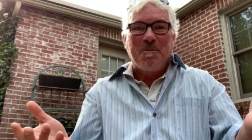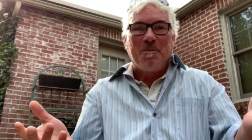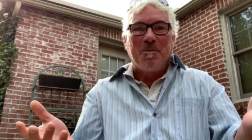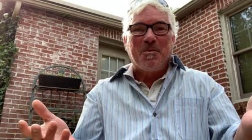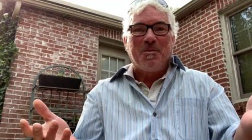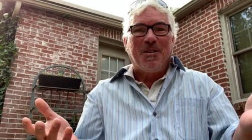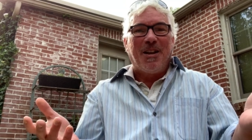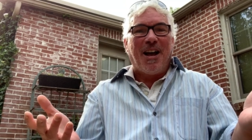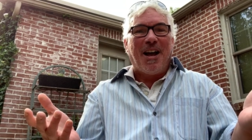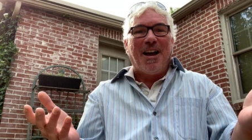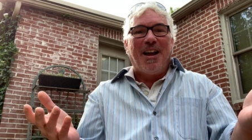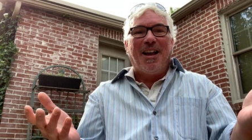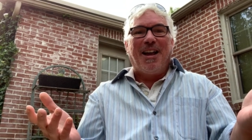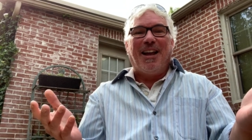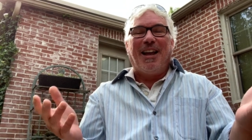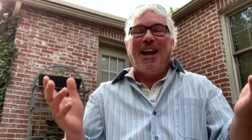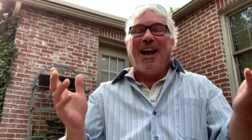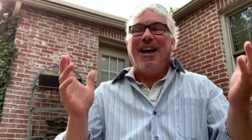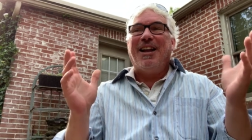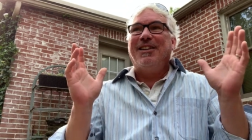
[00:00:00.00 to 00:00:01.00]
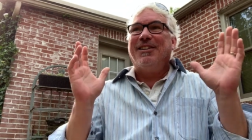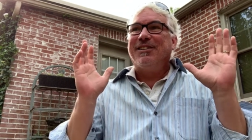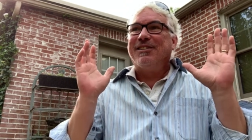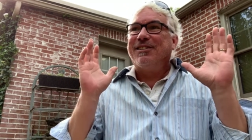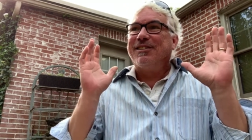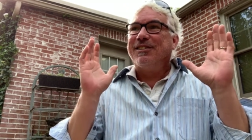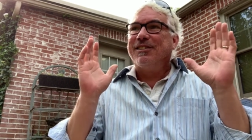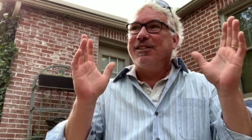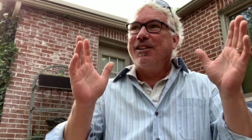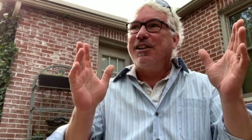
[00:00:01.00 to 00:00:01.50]
I, I
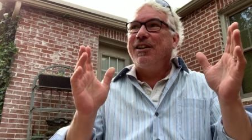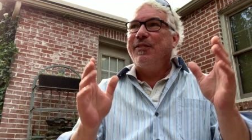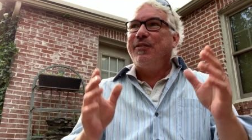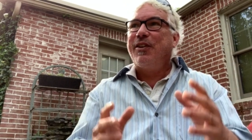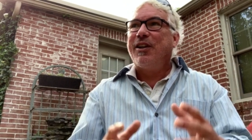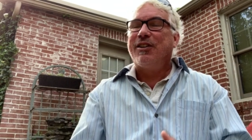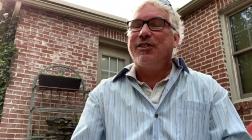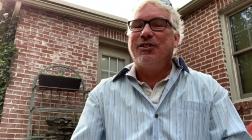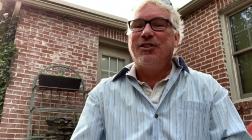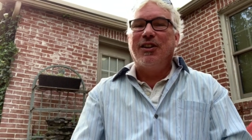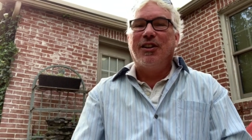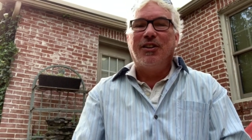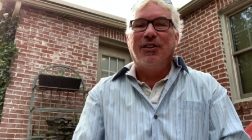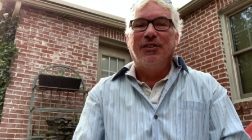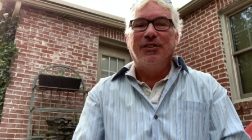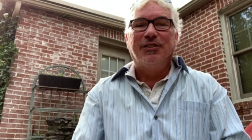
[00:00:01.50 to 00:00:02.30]
just love that channel.